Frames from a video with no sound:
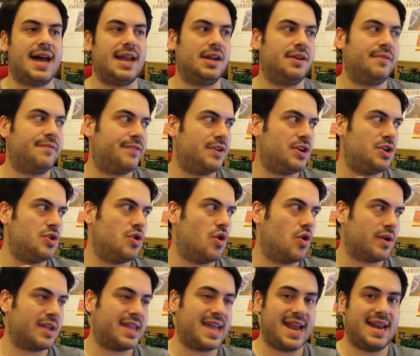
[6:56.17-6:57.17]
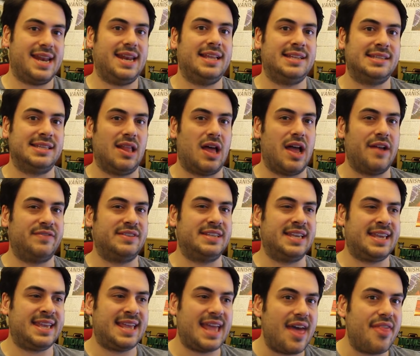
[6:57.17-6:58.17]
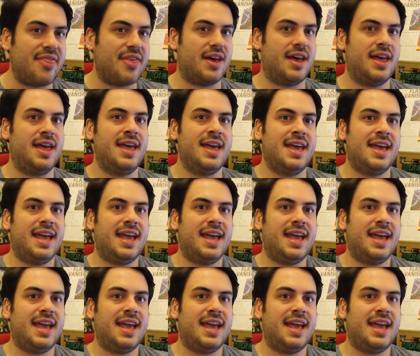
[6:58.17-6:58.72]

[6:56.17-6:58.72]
Allen for not getting his life together